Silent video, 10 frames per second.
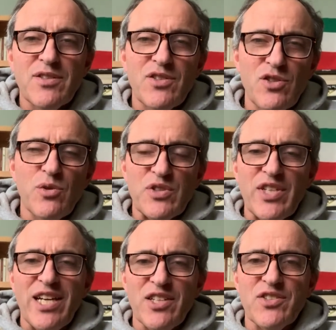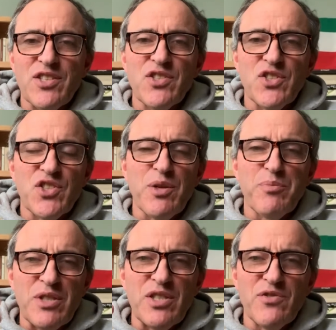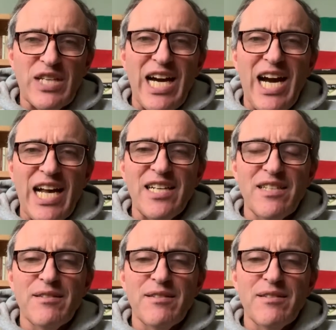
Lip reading: You know what talent is. It's something you've got.